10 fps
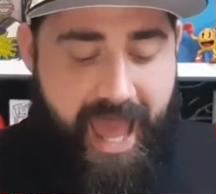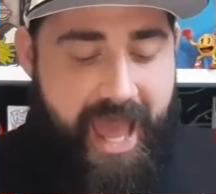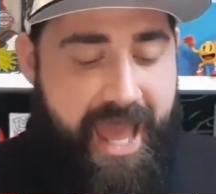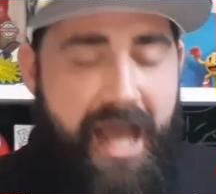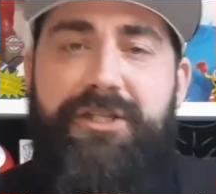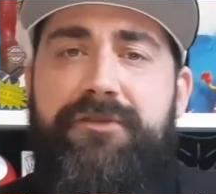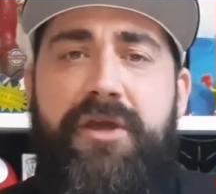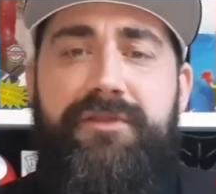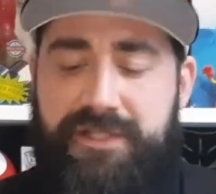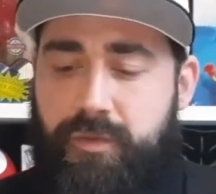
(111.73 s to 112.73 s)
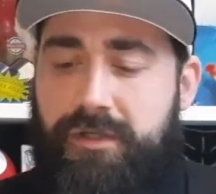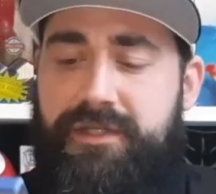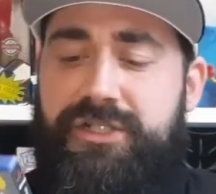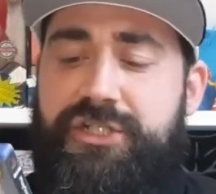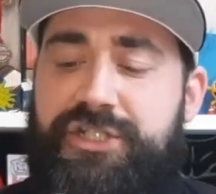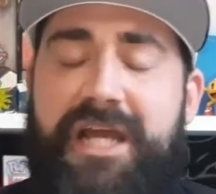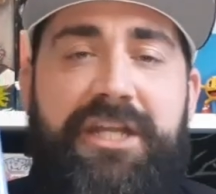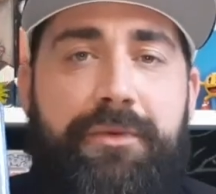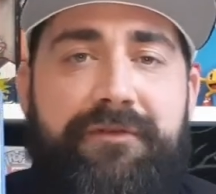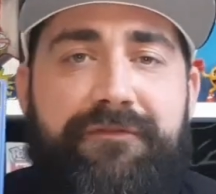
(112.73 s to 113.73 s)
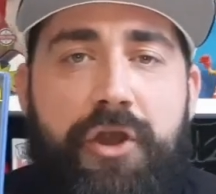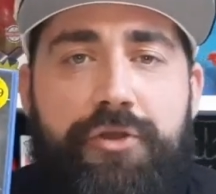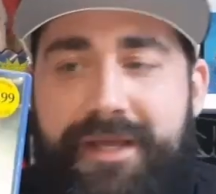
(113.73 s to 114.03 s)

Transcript: I don't know this one, Shadow of Rome.